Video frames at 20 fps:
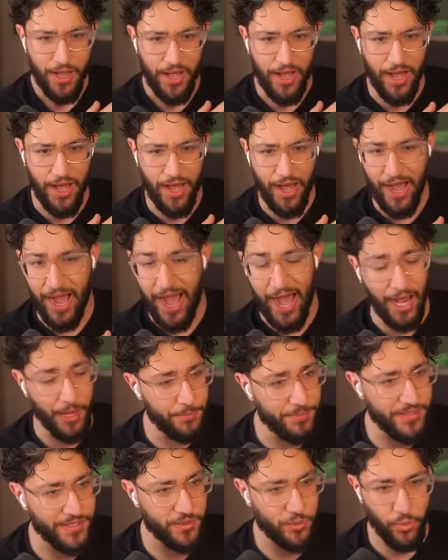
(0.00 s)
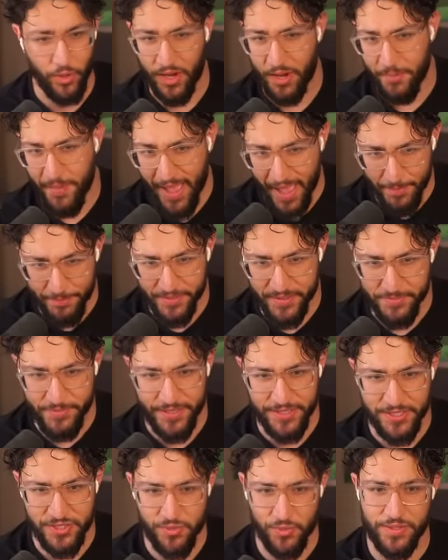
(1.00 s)
I'll be cool. And I'm happy
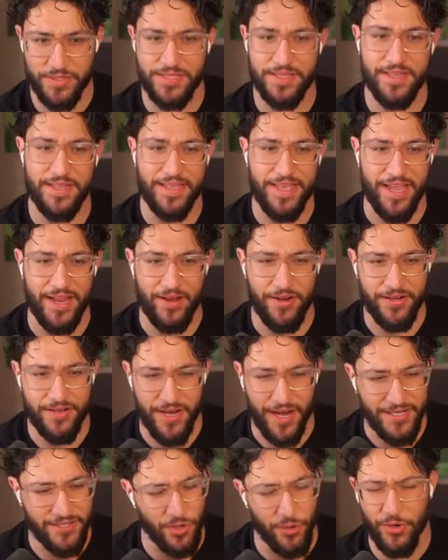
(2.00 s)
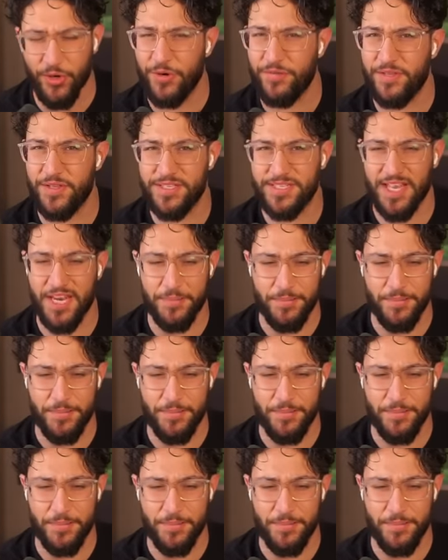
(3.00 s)
Ben Schwartz and the gang are in here. I don't know if there's going to